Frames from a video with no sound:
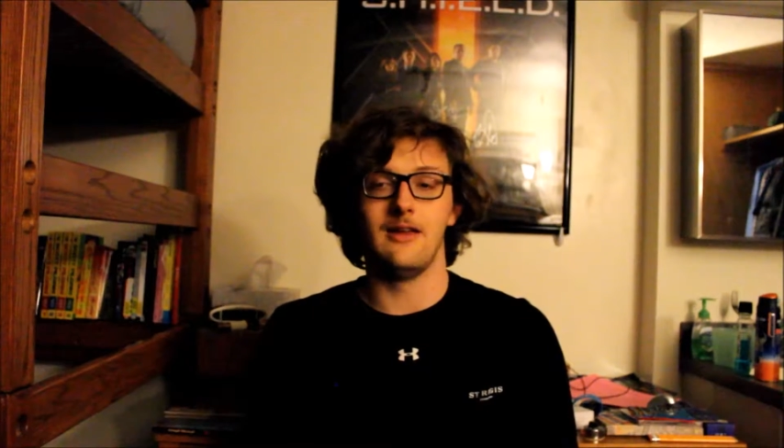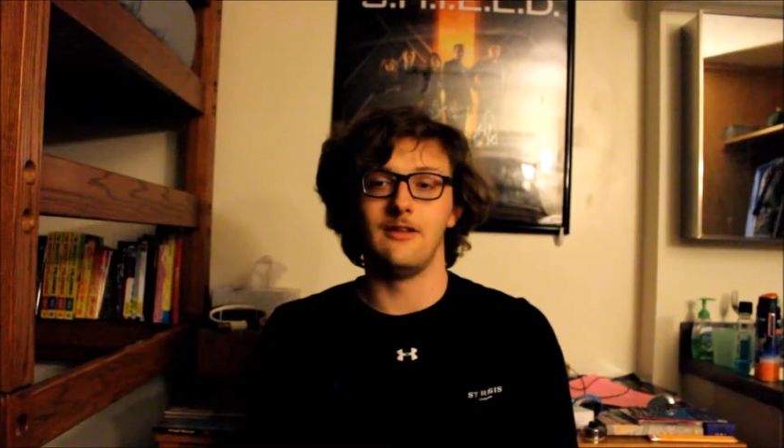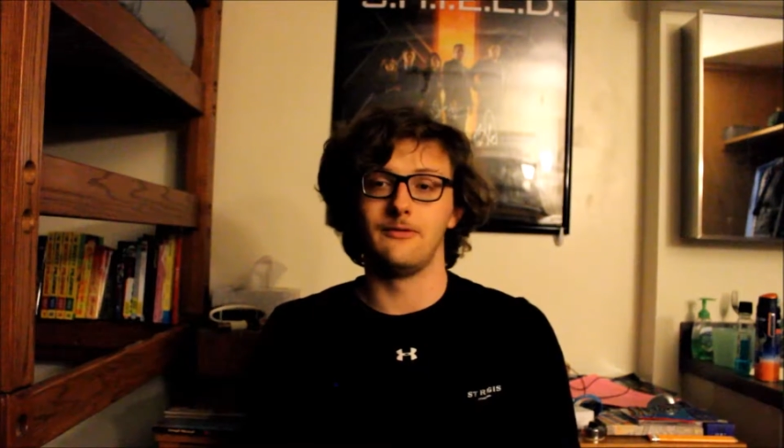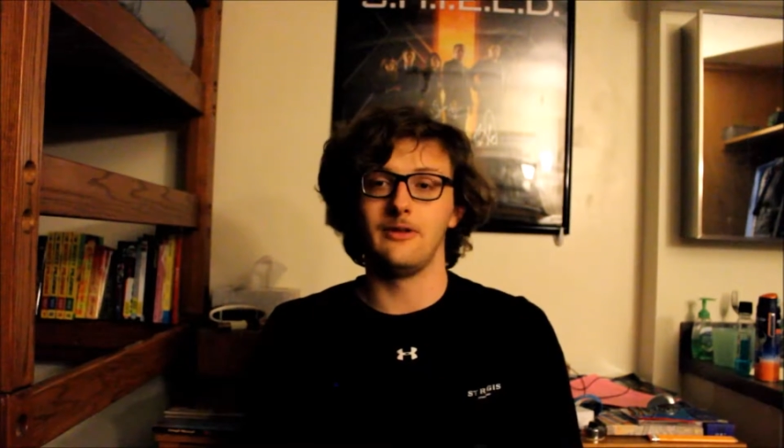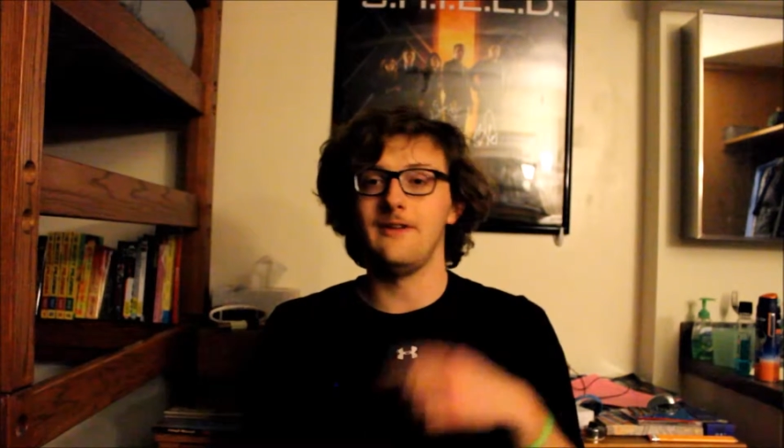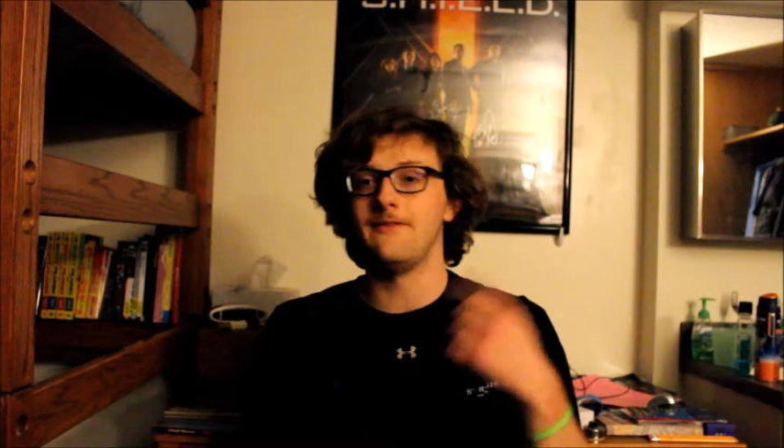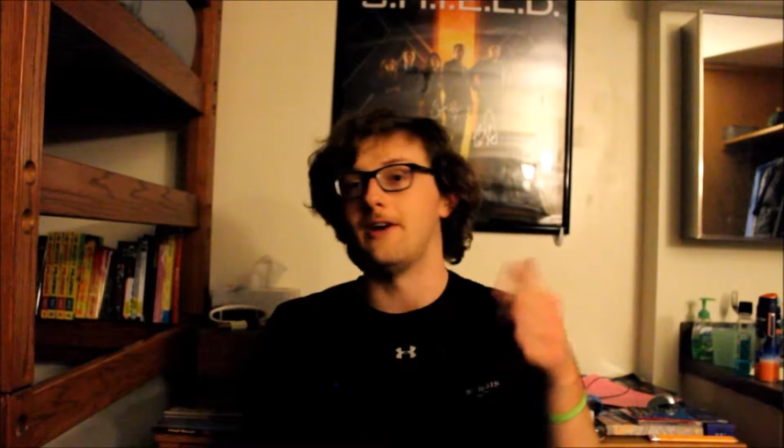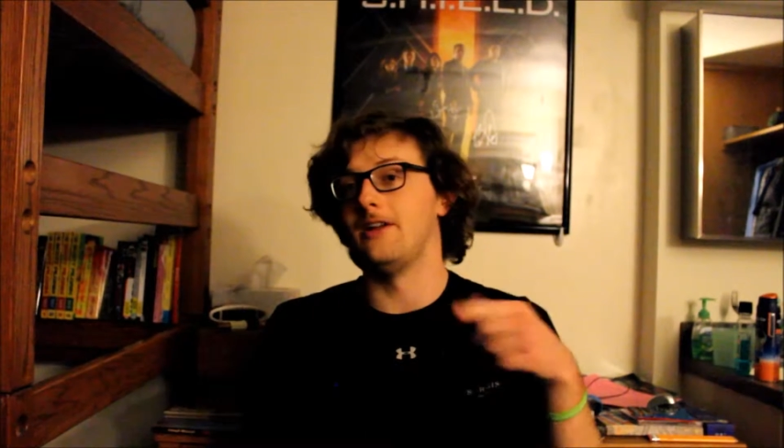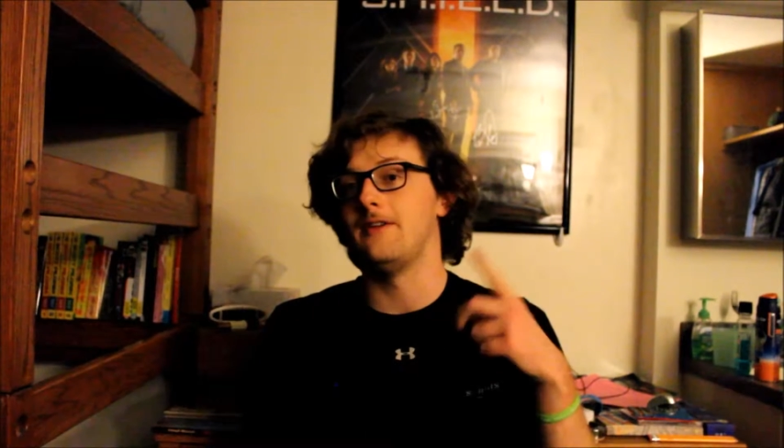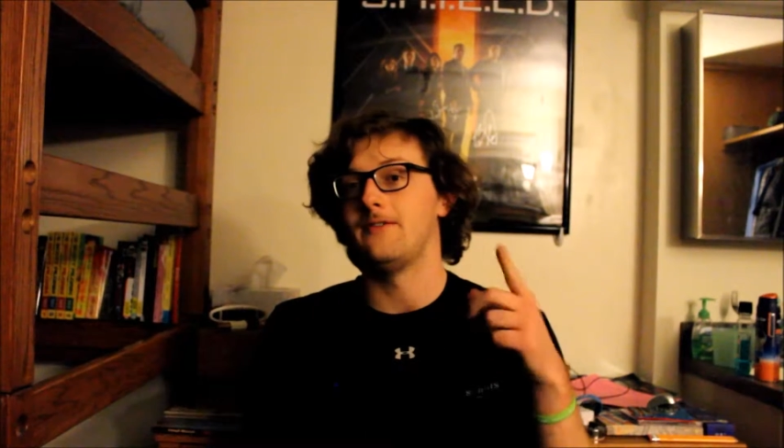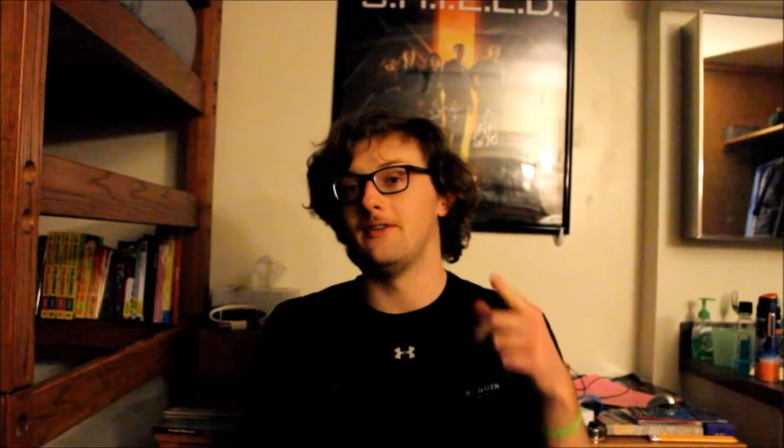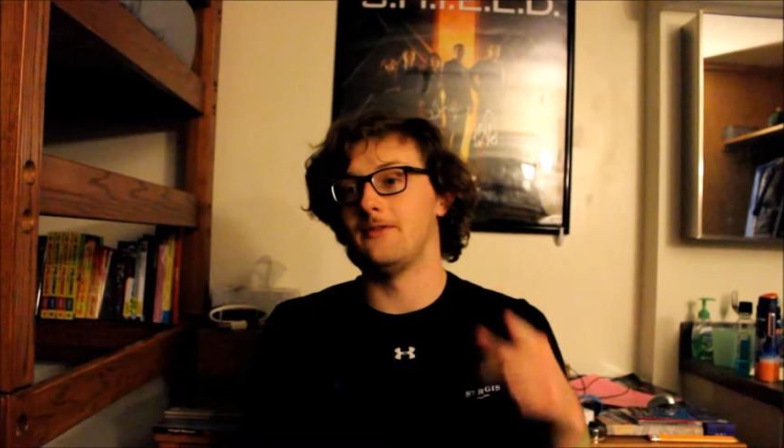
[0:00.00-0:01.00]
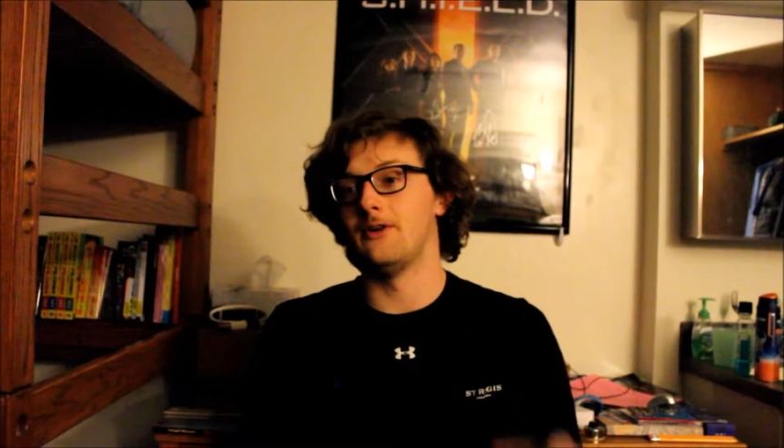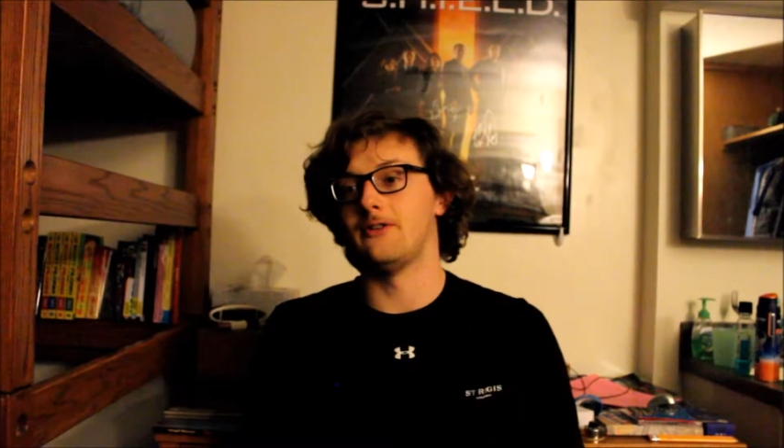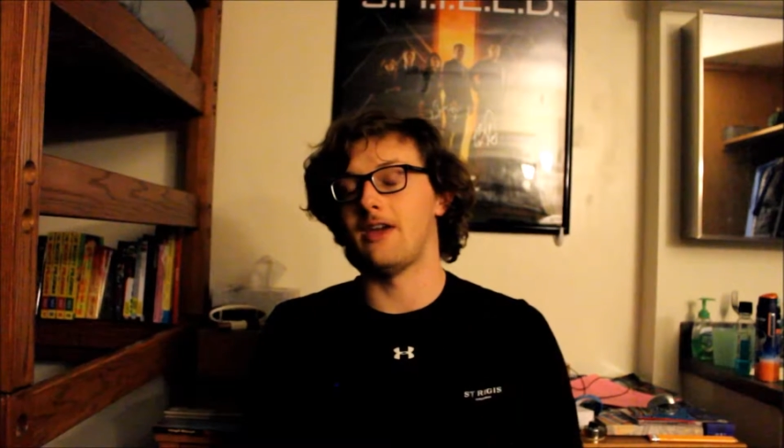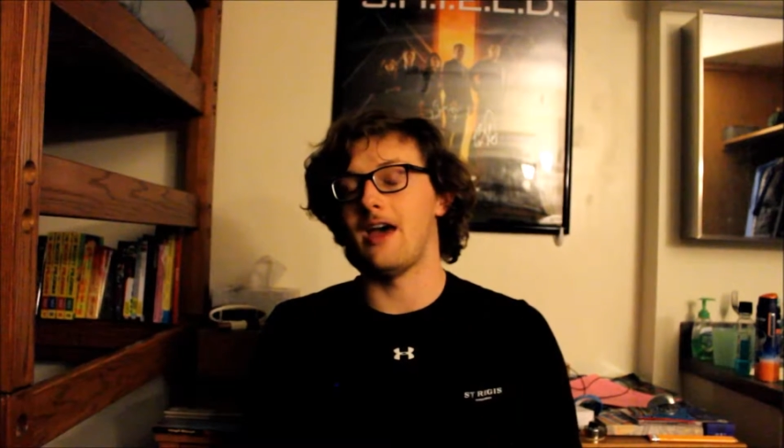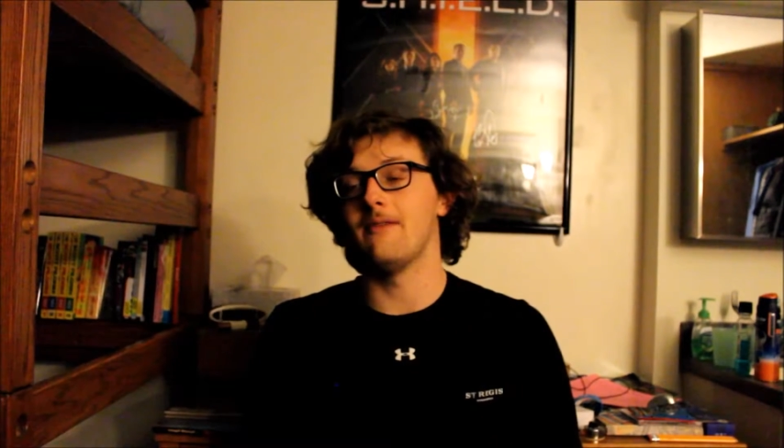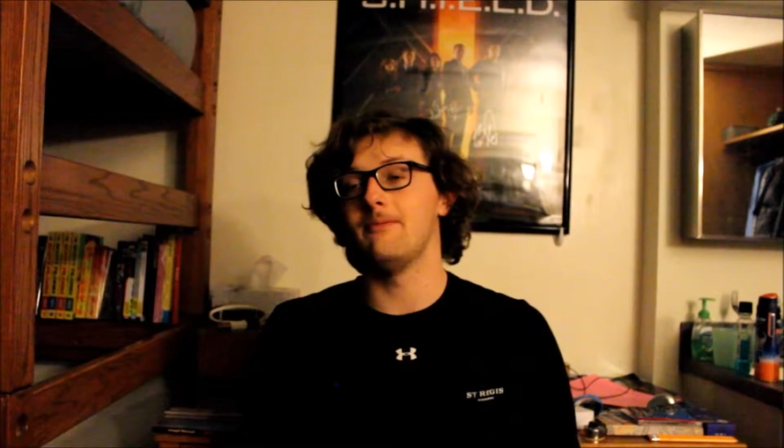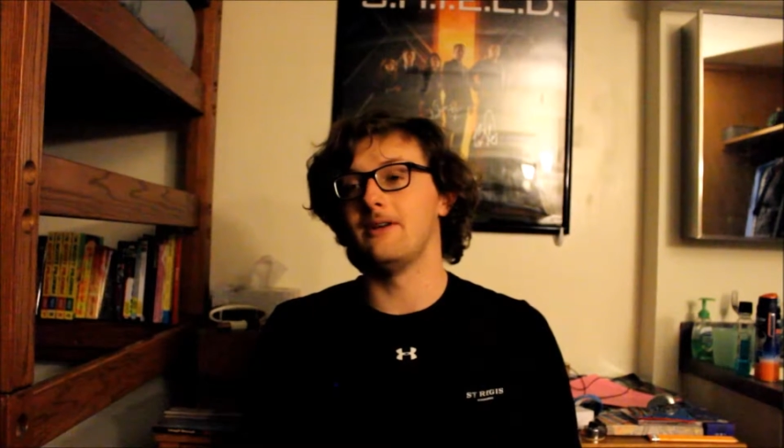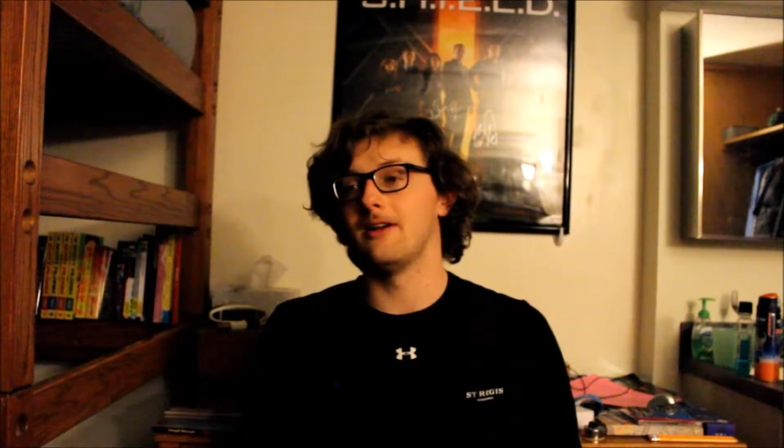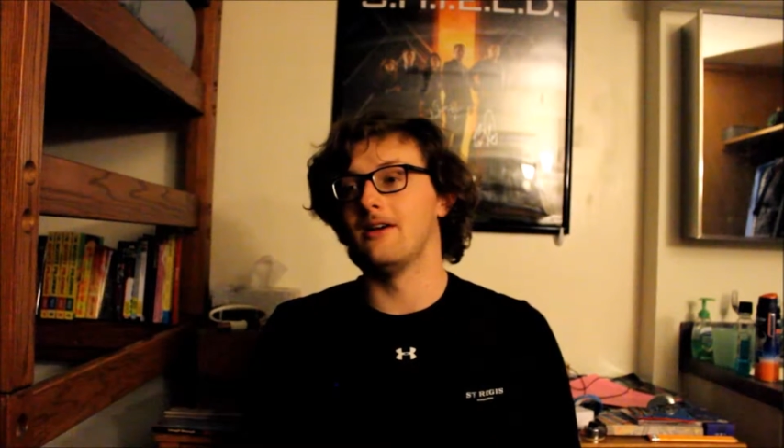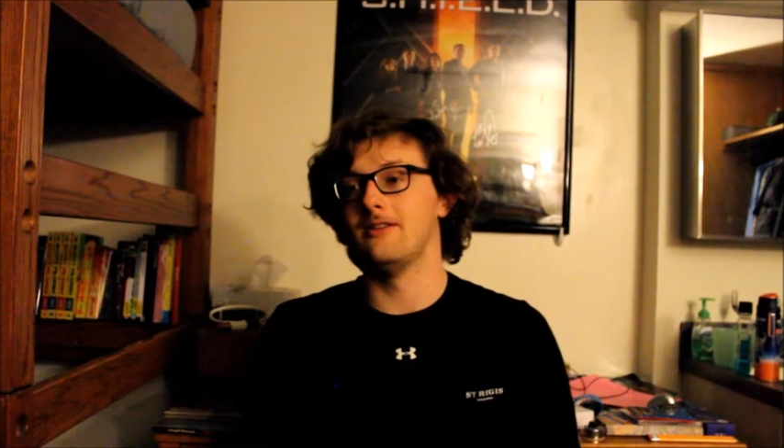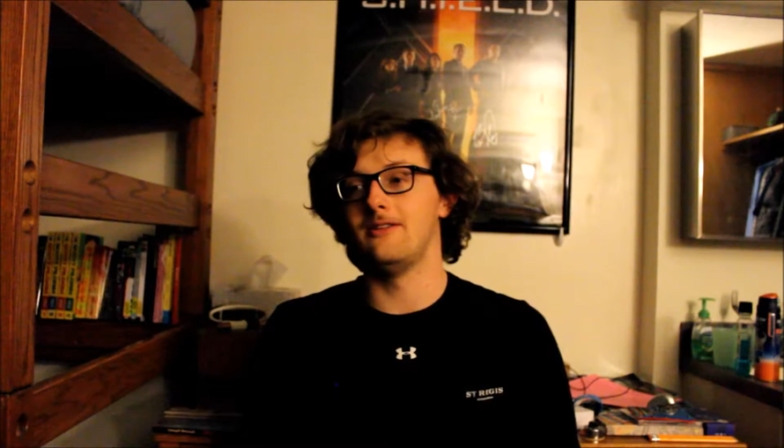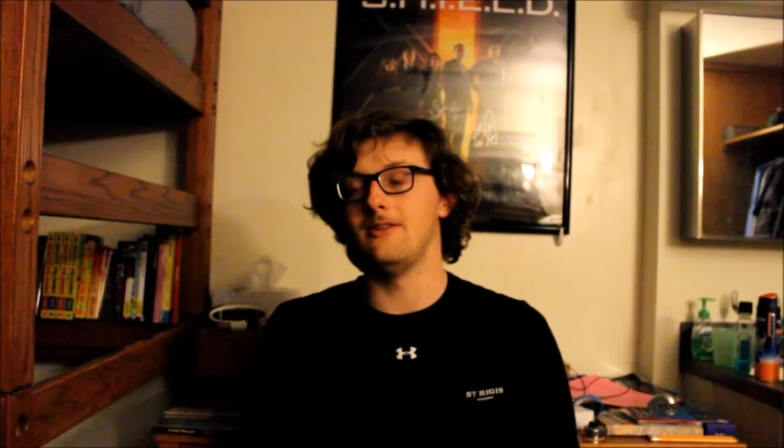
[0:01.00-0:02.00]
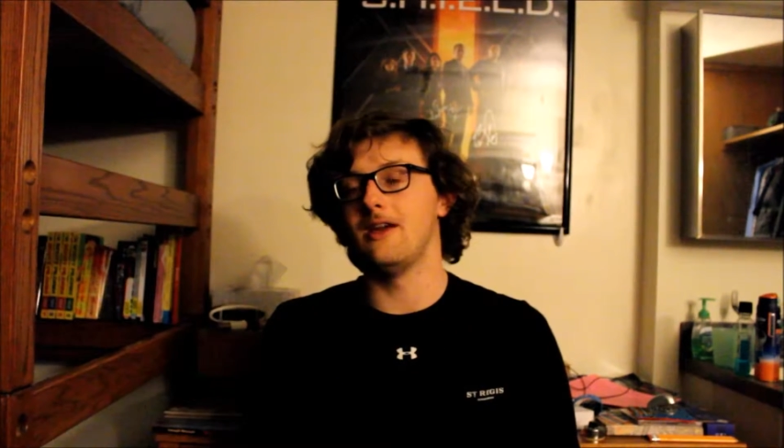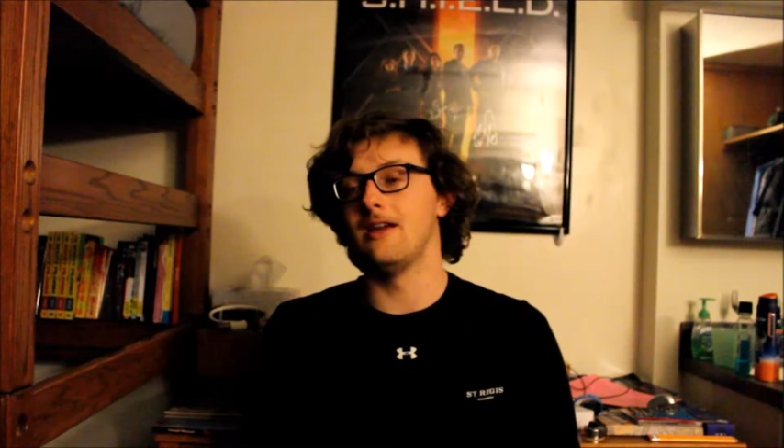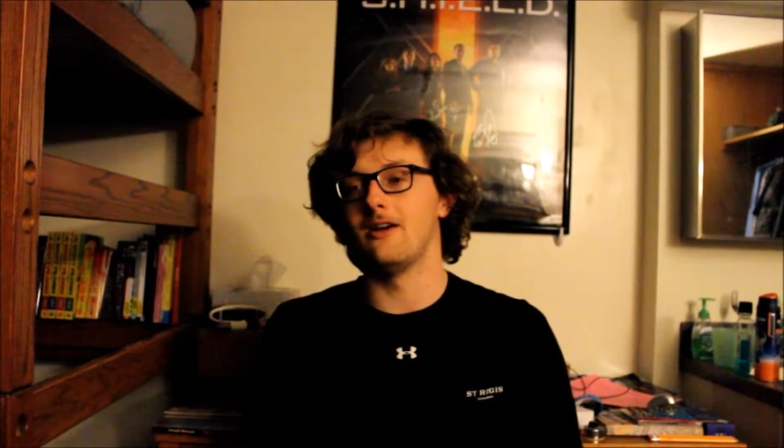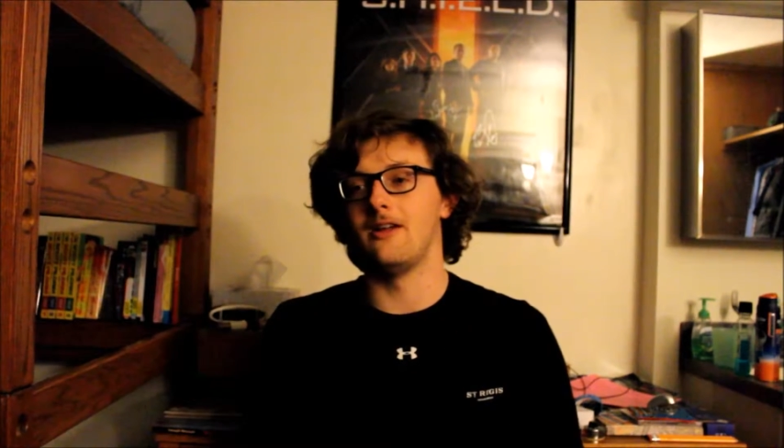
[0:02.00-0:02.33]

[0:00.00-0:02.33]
it's really funny for the first half because you get